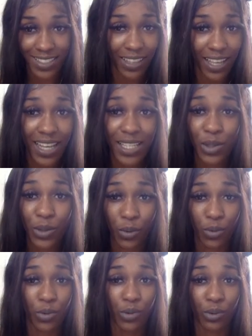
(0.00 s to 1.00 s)
That's
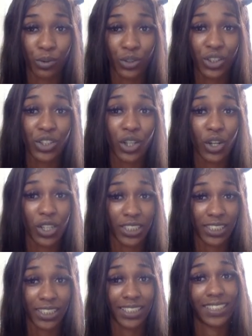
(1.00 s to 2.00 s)
cool. She's an
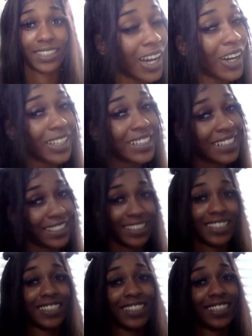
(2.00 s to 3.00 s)
artist.
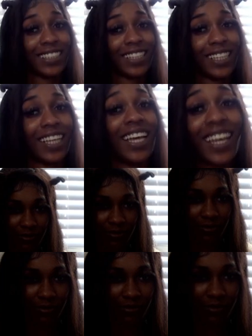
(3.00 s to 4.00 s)
Artiste.